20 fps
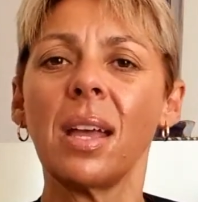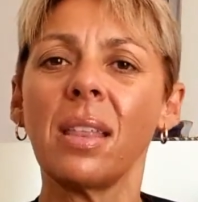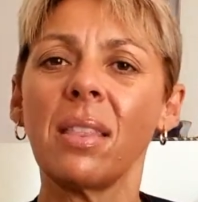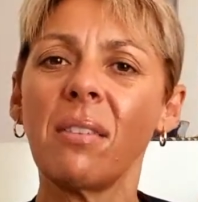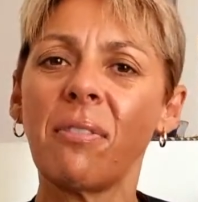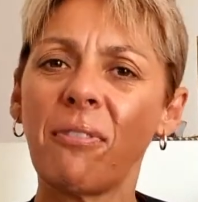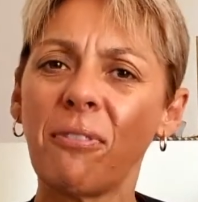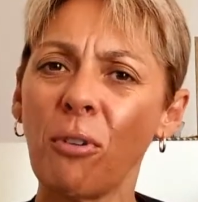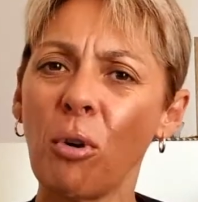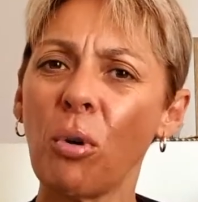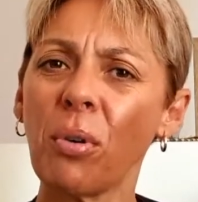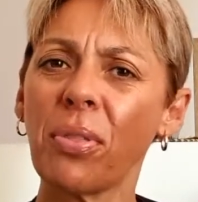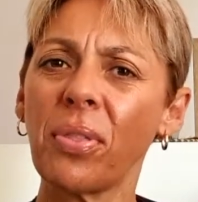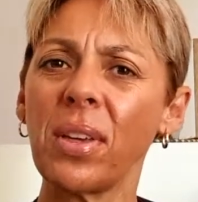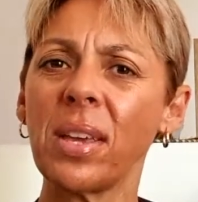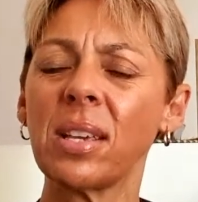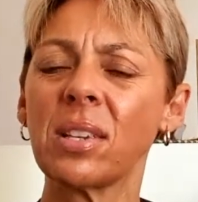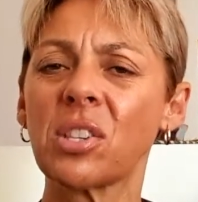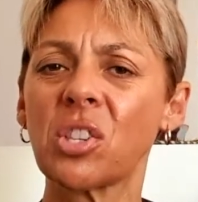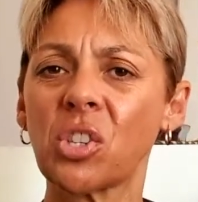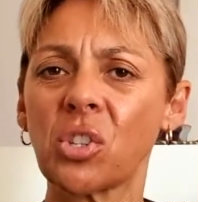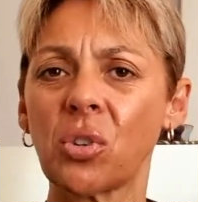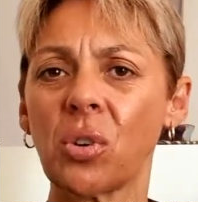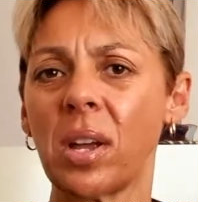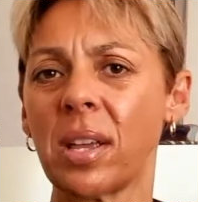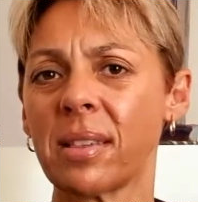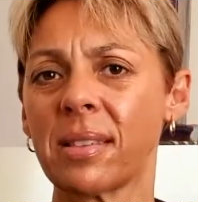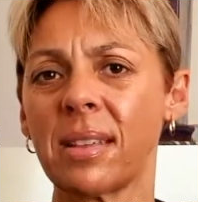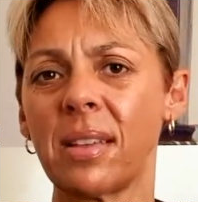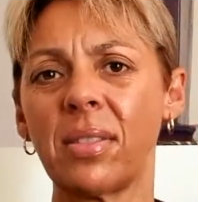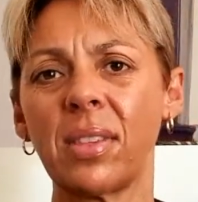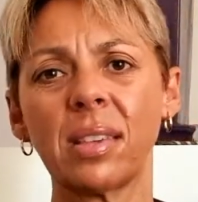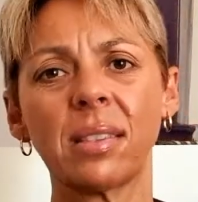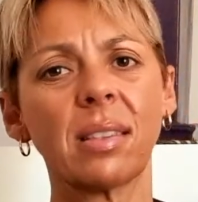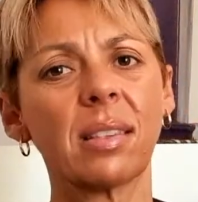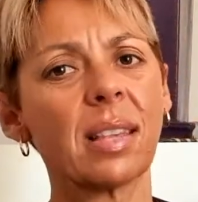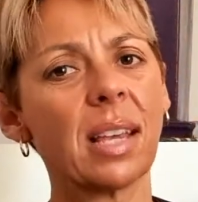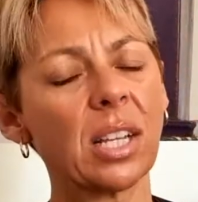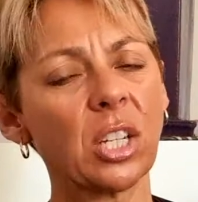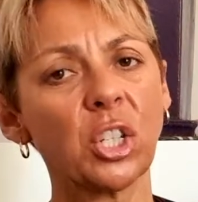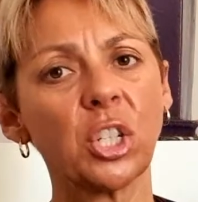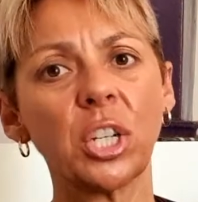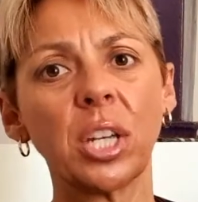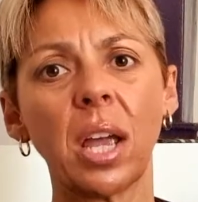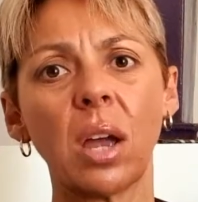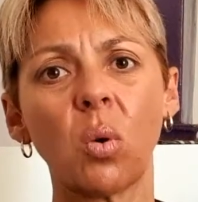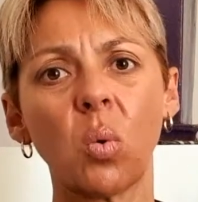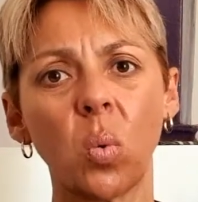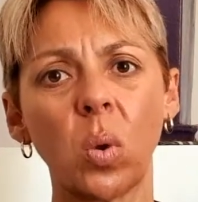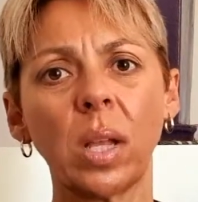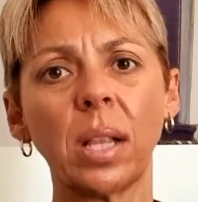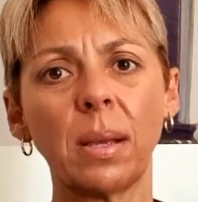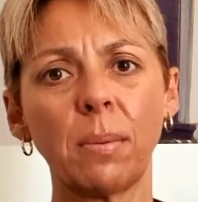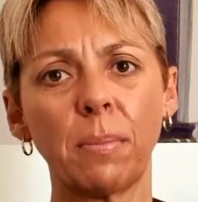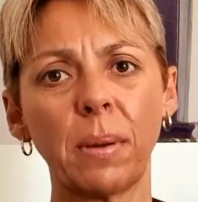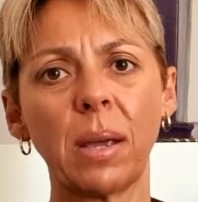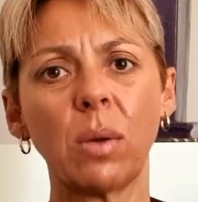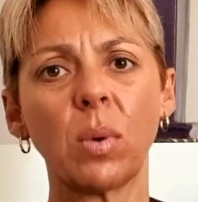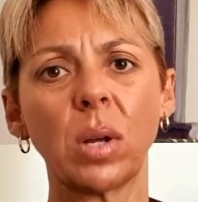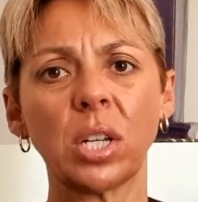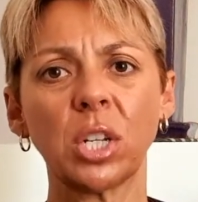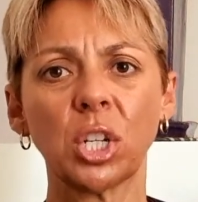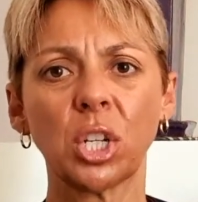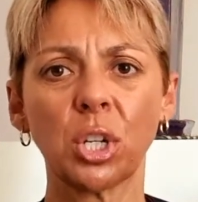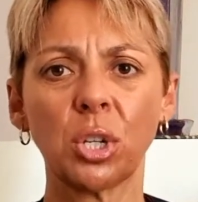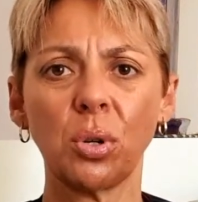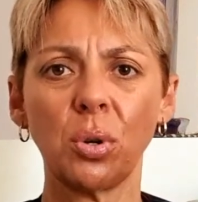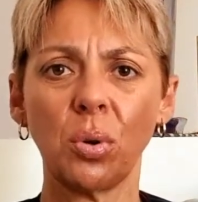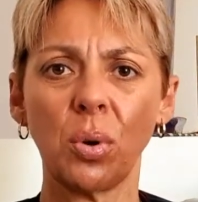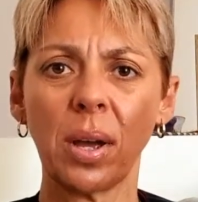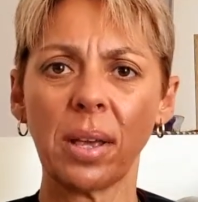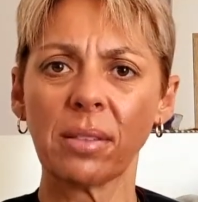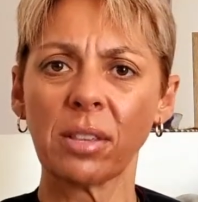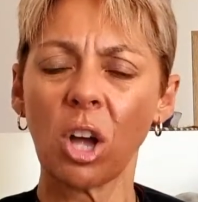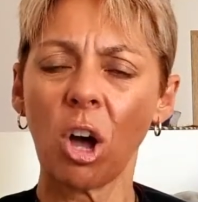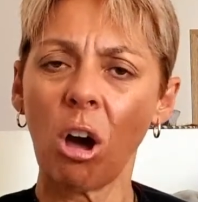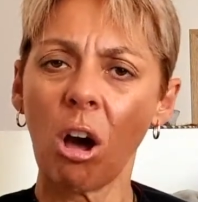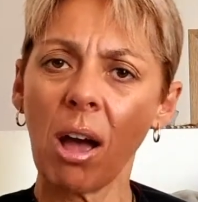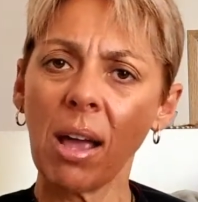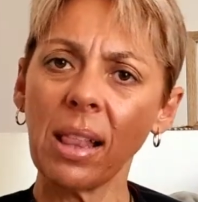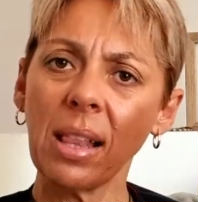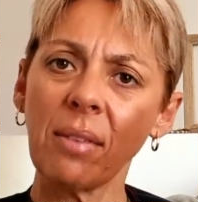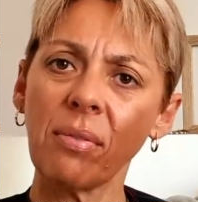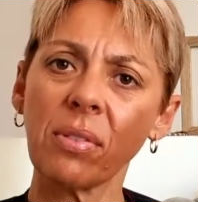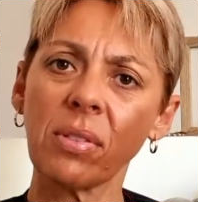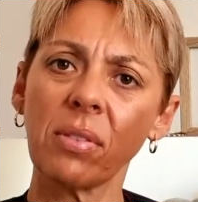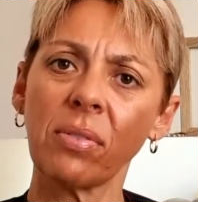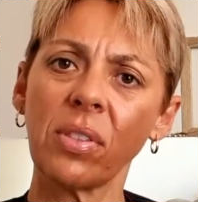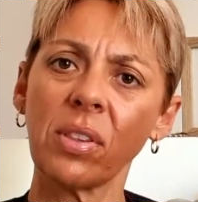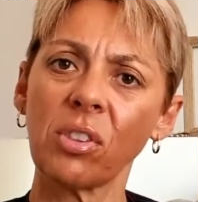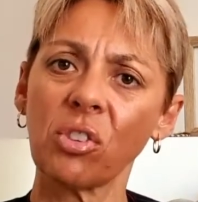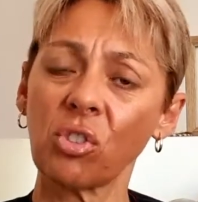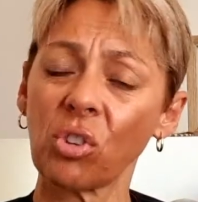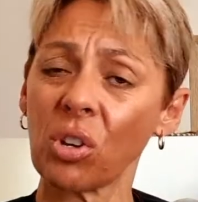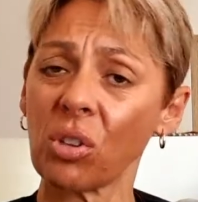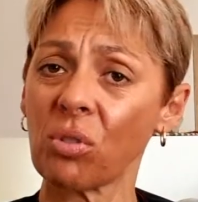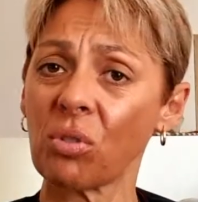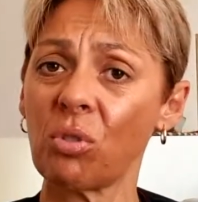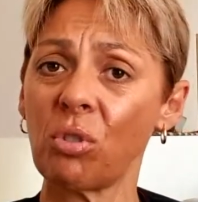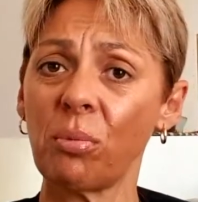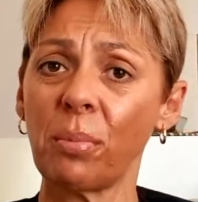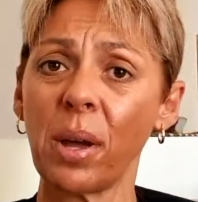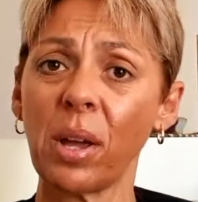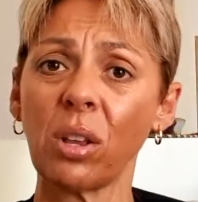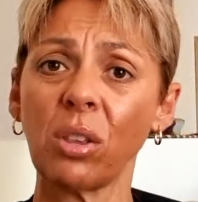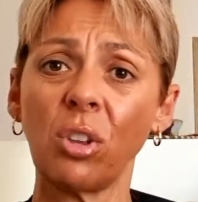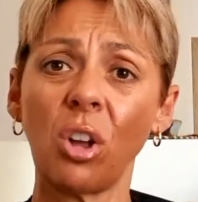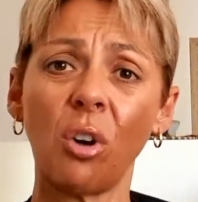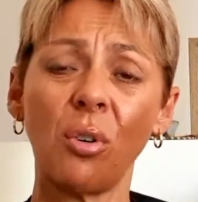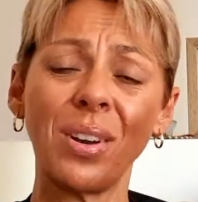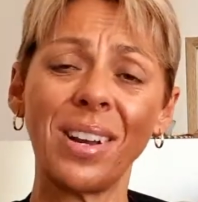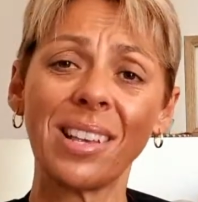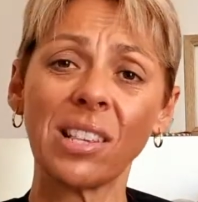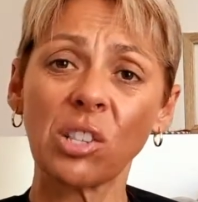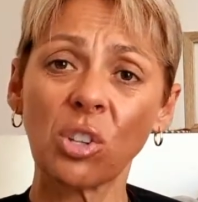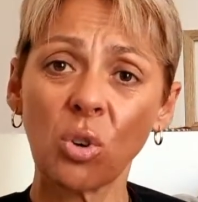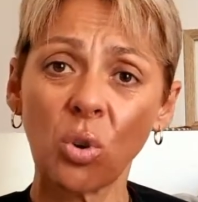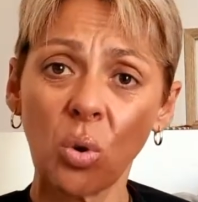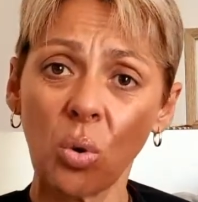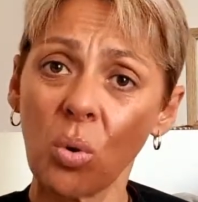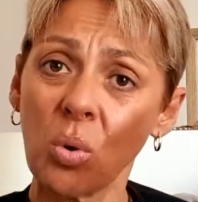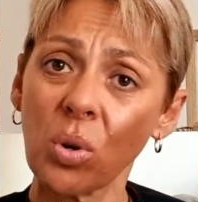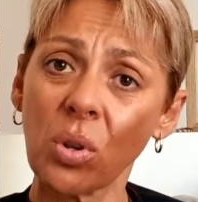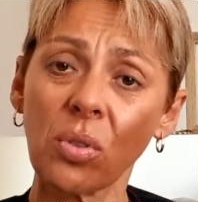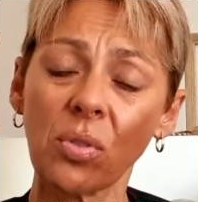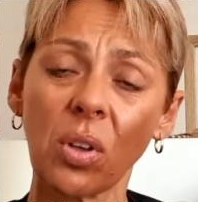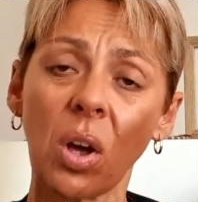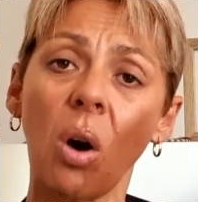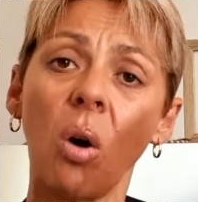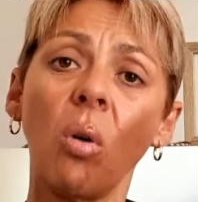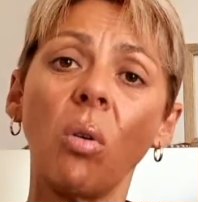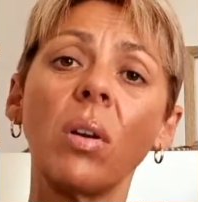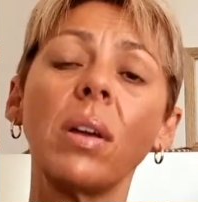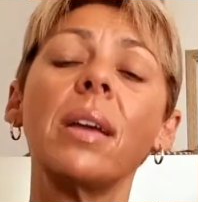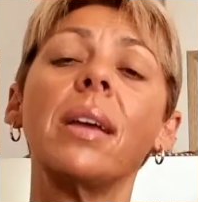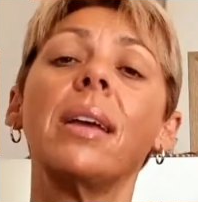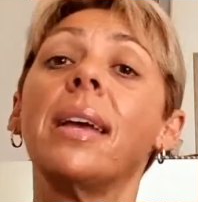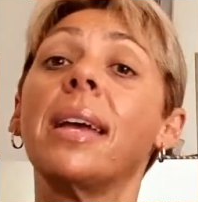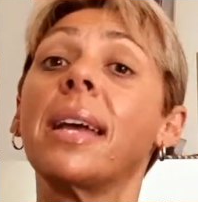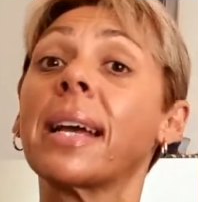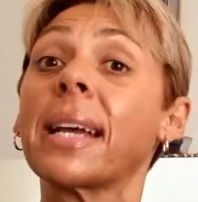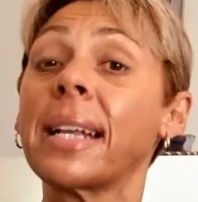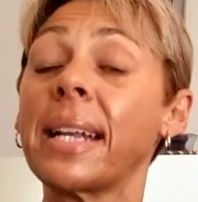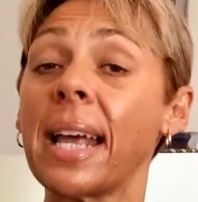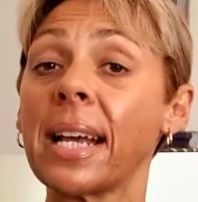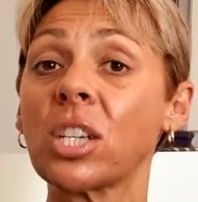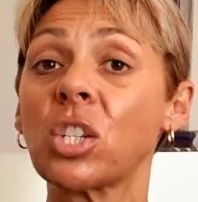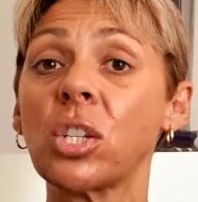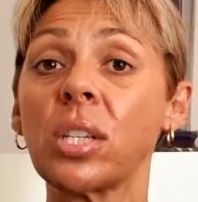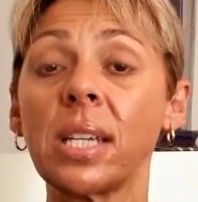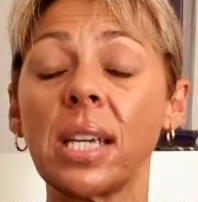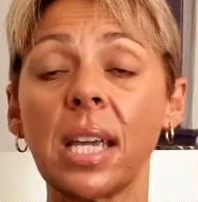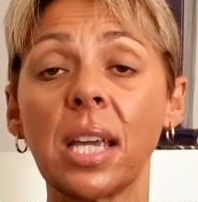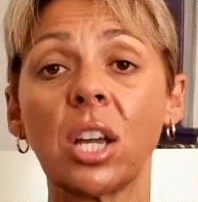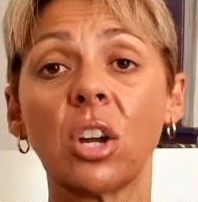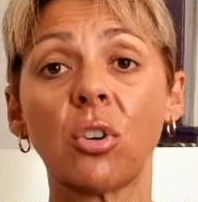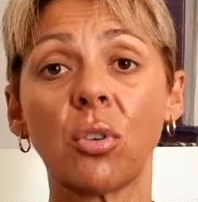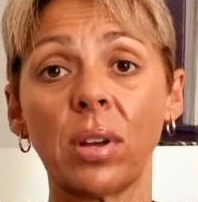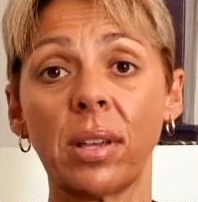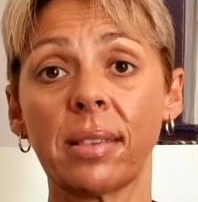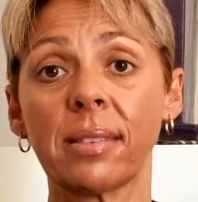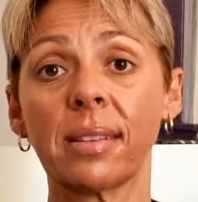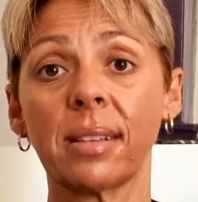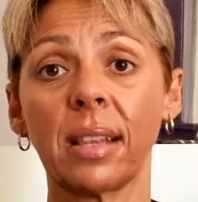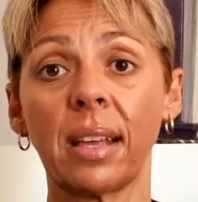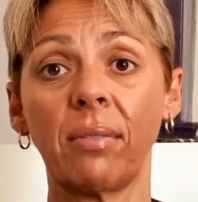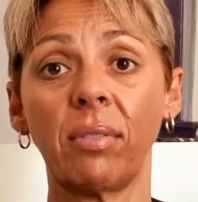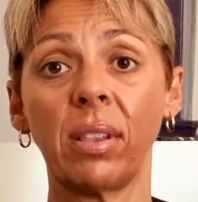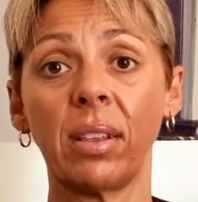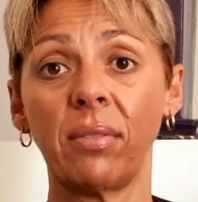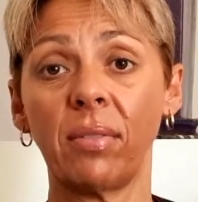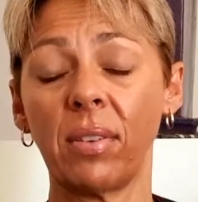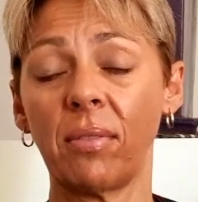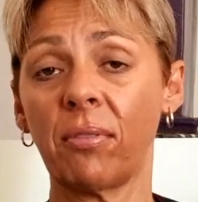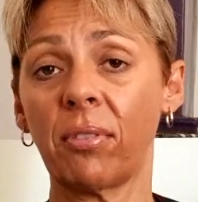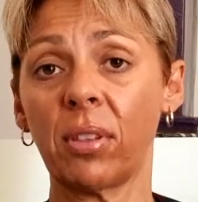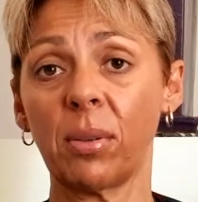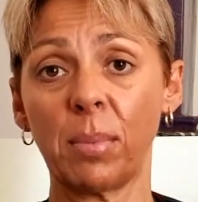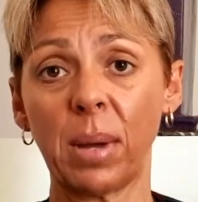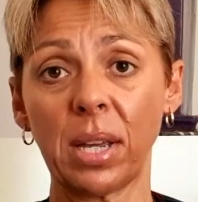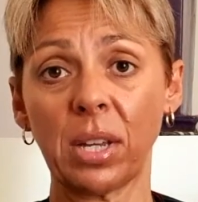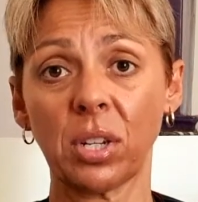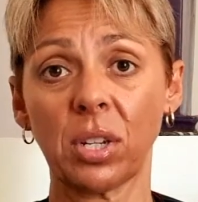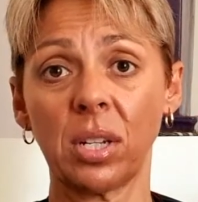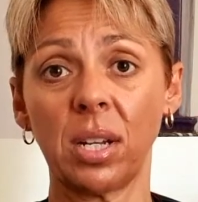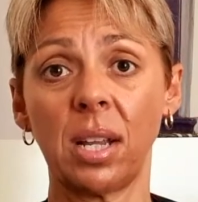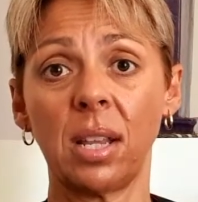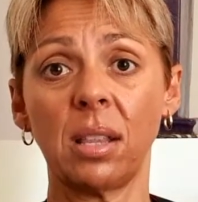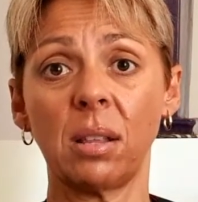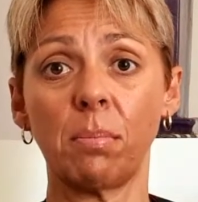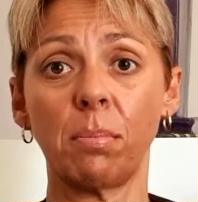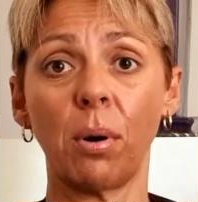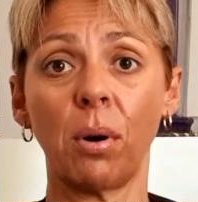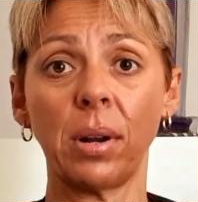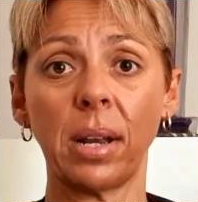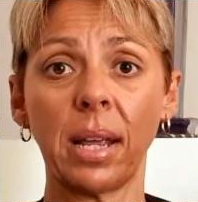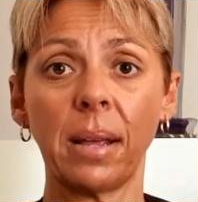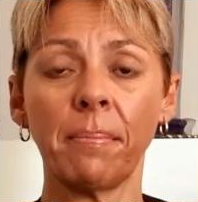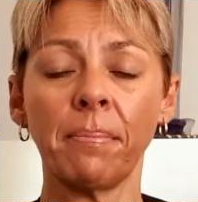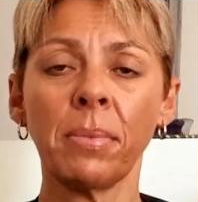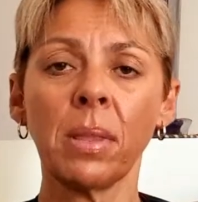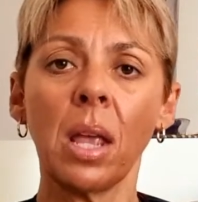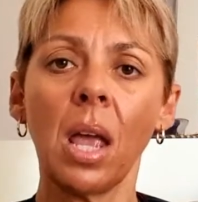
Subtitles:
The 4th thing is stress. Now, this is actually a really big one too, as high levels of the stress hormone known as cortisol can actually increase the level of inflammation in the body.